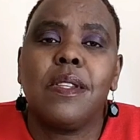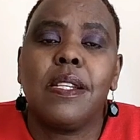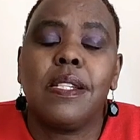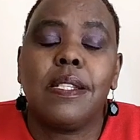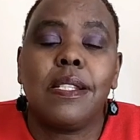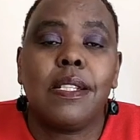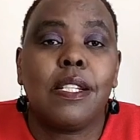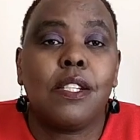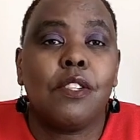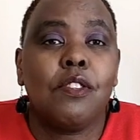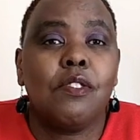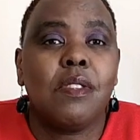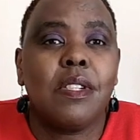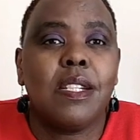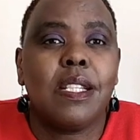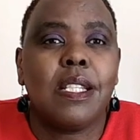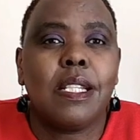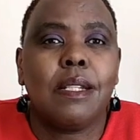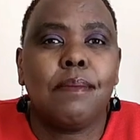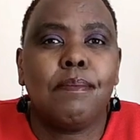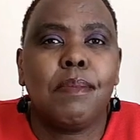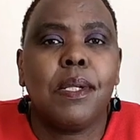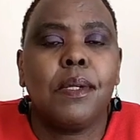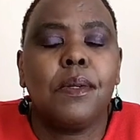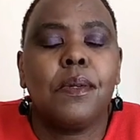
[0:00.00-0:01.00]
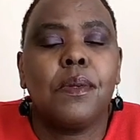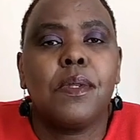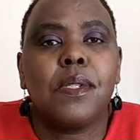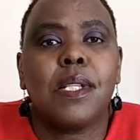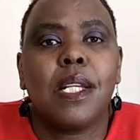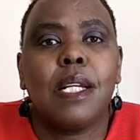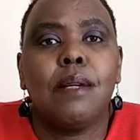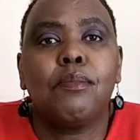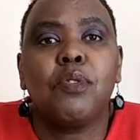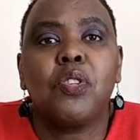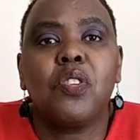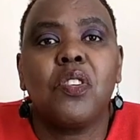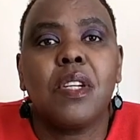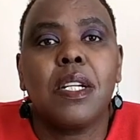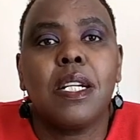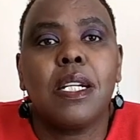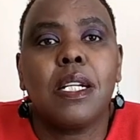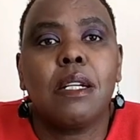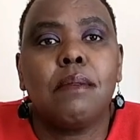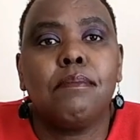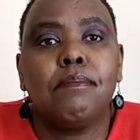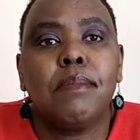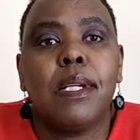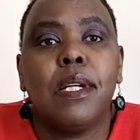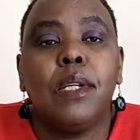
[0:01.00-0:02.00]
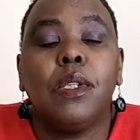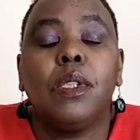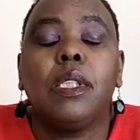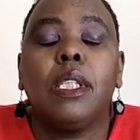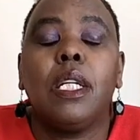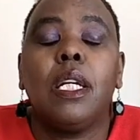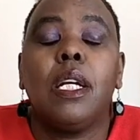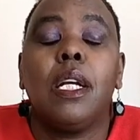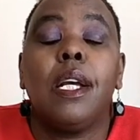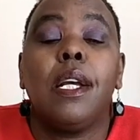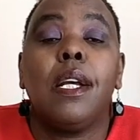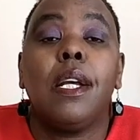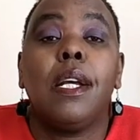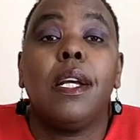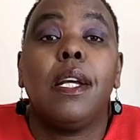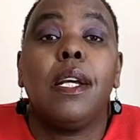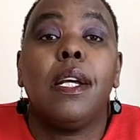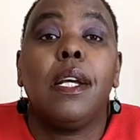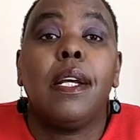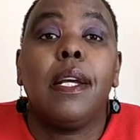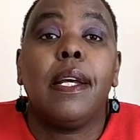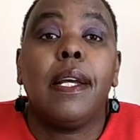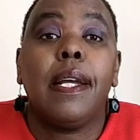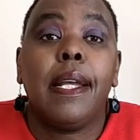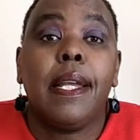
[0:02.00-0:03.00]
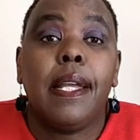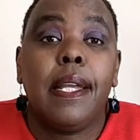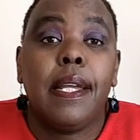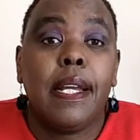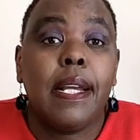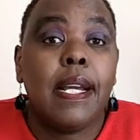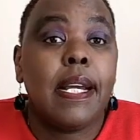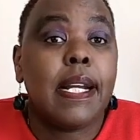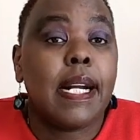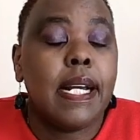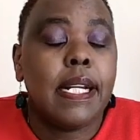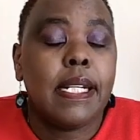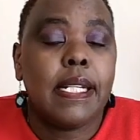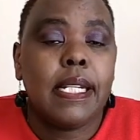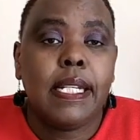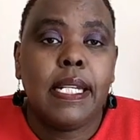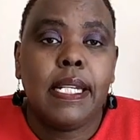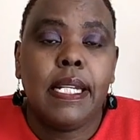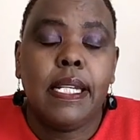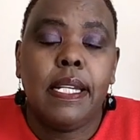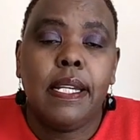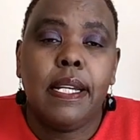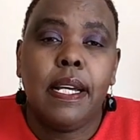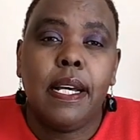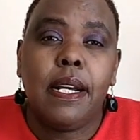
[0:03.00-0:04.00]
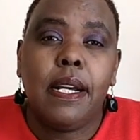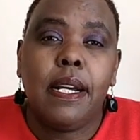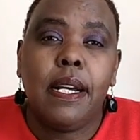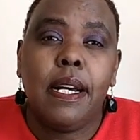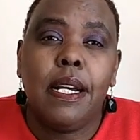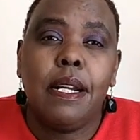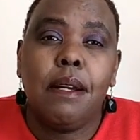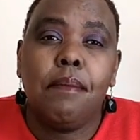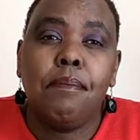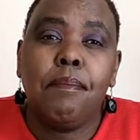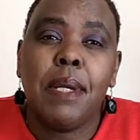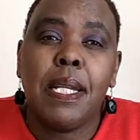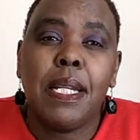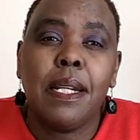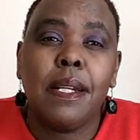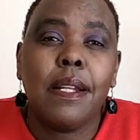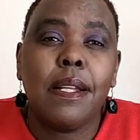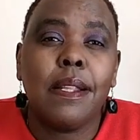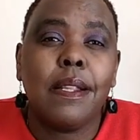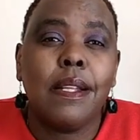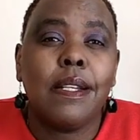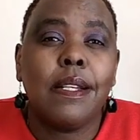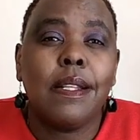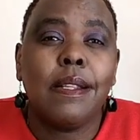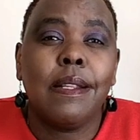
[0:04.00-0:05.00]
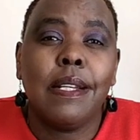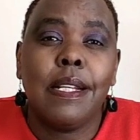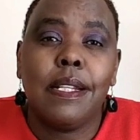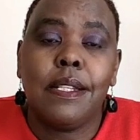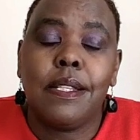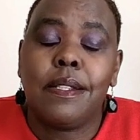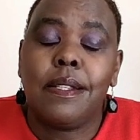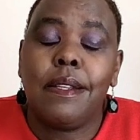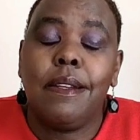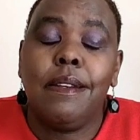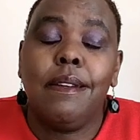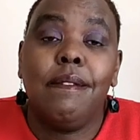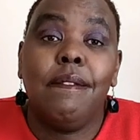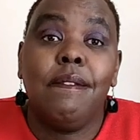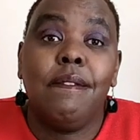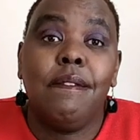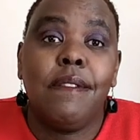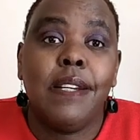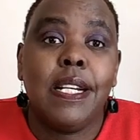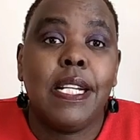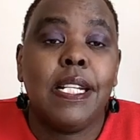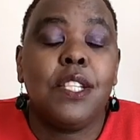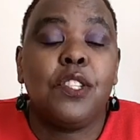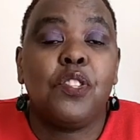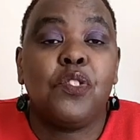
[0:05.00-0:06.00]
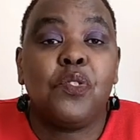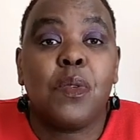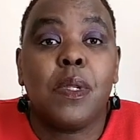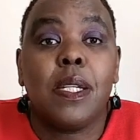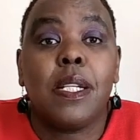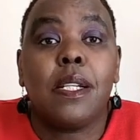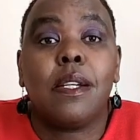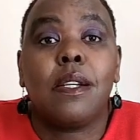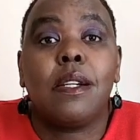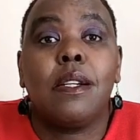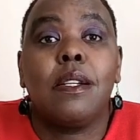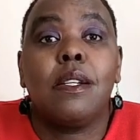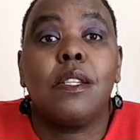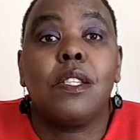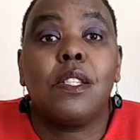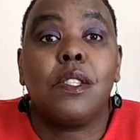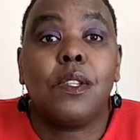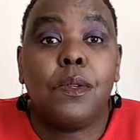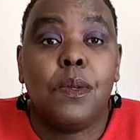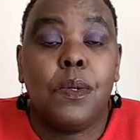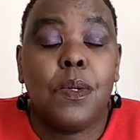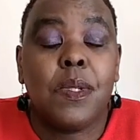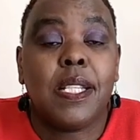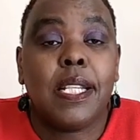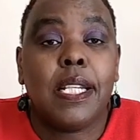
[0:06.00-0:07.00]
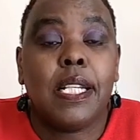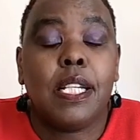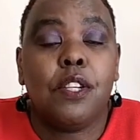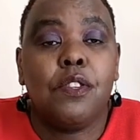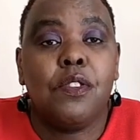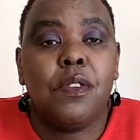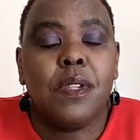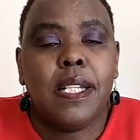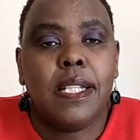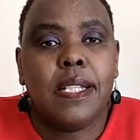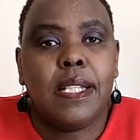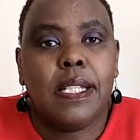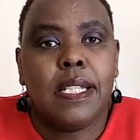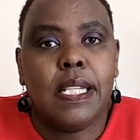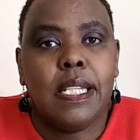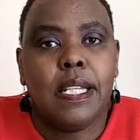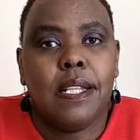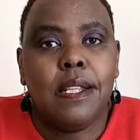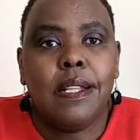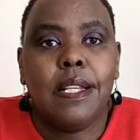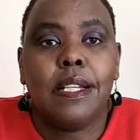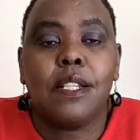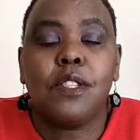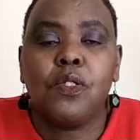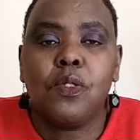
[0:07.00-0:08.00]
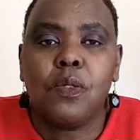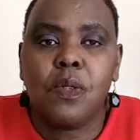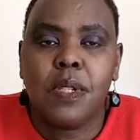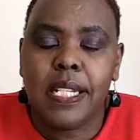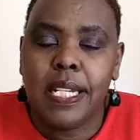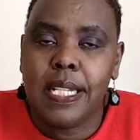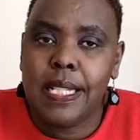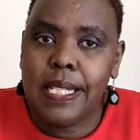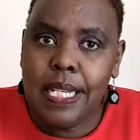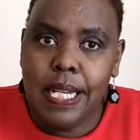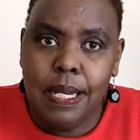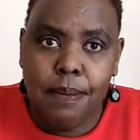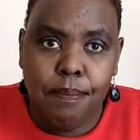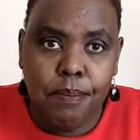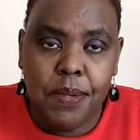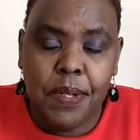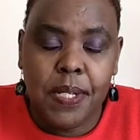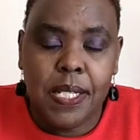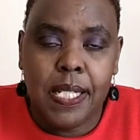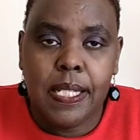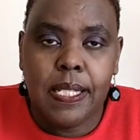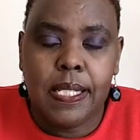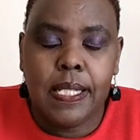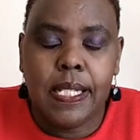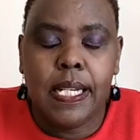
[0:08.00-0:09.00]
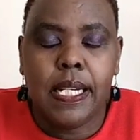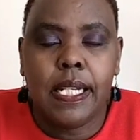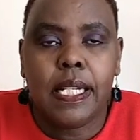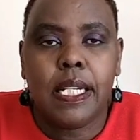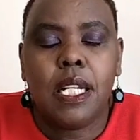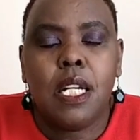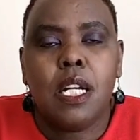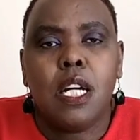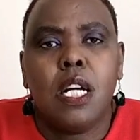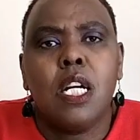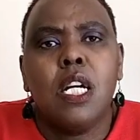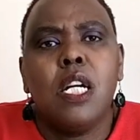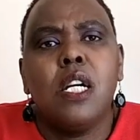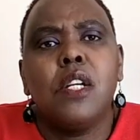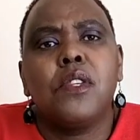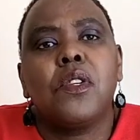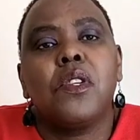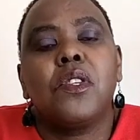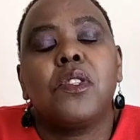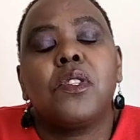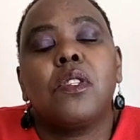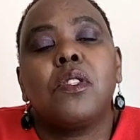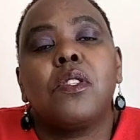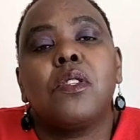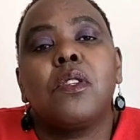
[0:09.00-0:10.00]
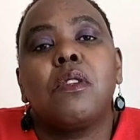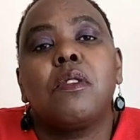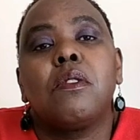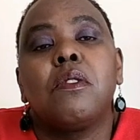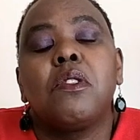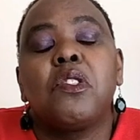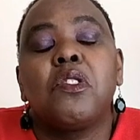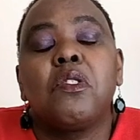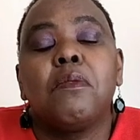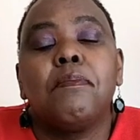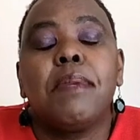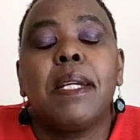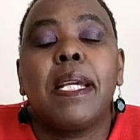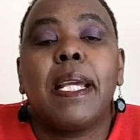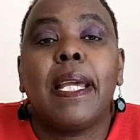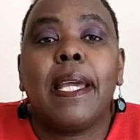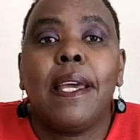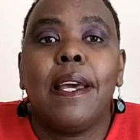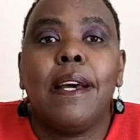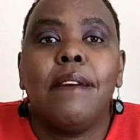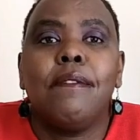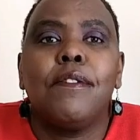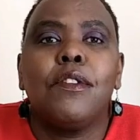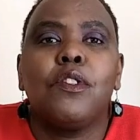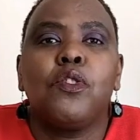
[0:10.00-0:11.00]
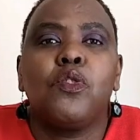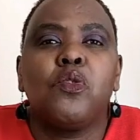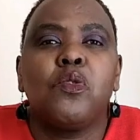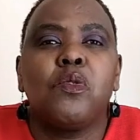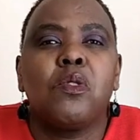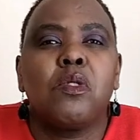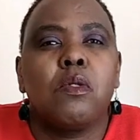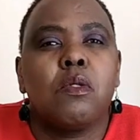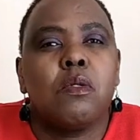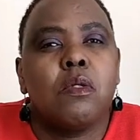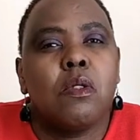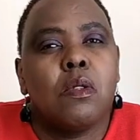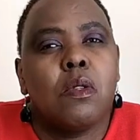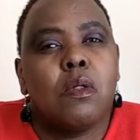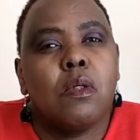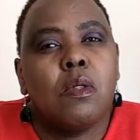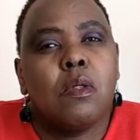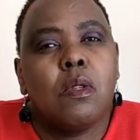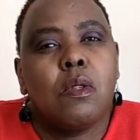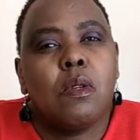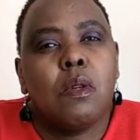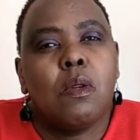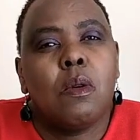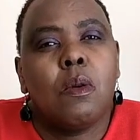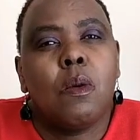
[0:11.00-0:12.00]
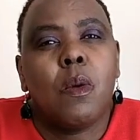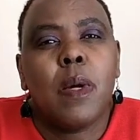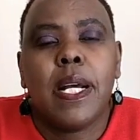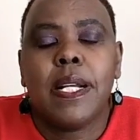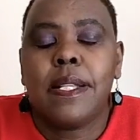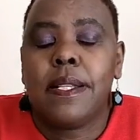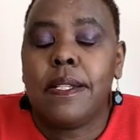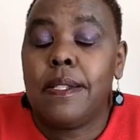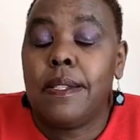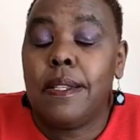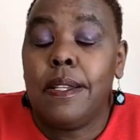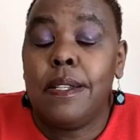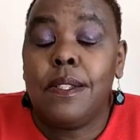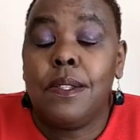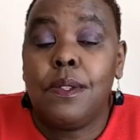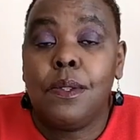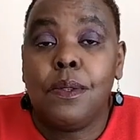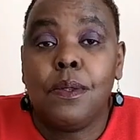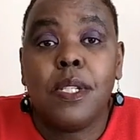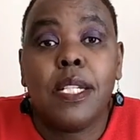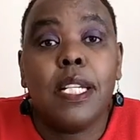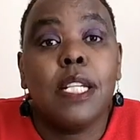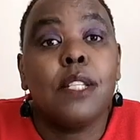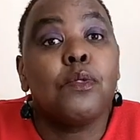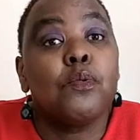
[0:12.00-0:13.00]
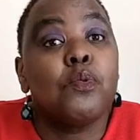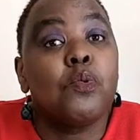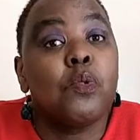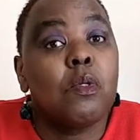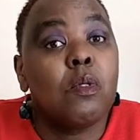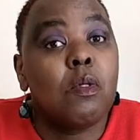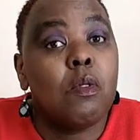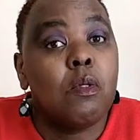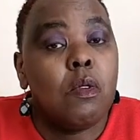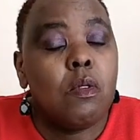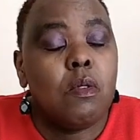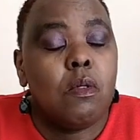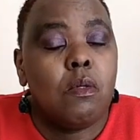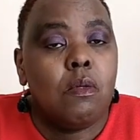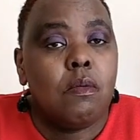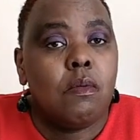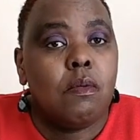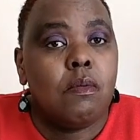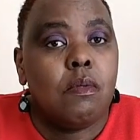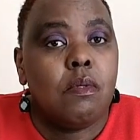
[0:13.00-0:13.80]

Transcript: the security, because I'm talking about England here, and mainly there's very strict school security. The students are monitored. So it's also good to be careful to know where just a student will go